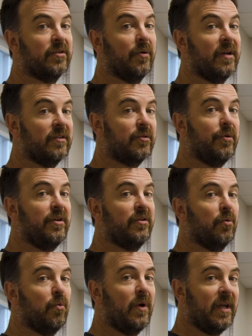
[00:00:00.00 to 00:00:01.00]
So it's going
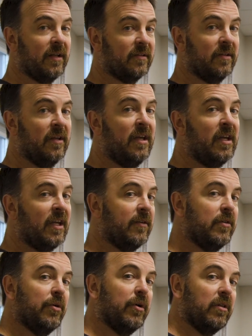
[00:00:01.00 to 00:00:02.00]
to wait,
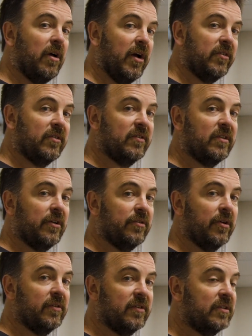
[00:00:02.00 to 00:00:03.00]
even though it lost the
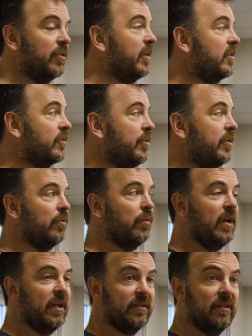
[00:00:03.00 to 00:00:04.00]
solenoid signal, it's to
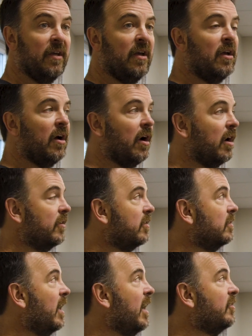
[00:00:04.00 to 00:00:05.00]
wait
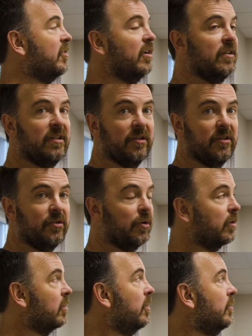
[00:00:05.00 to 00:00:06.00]
to latch it until the
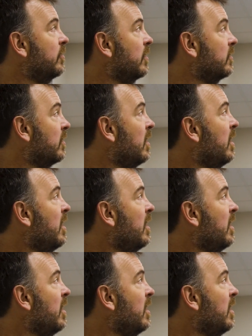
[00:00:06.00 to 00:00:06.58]
door closes.